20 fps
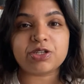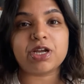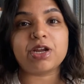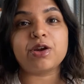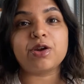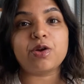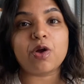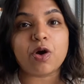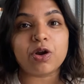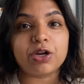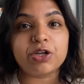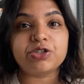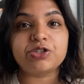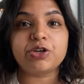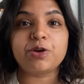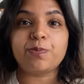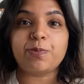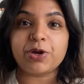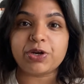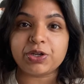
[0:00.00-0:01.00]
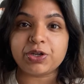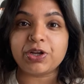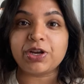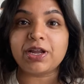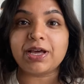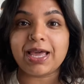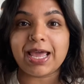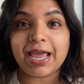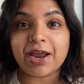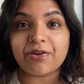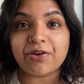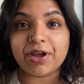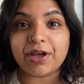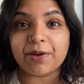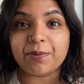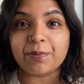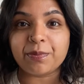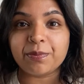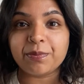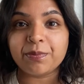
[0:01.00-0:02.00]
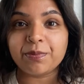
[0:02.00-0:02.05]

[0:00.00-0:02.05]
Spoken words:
and knowledge in a particular area.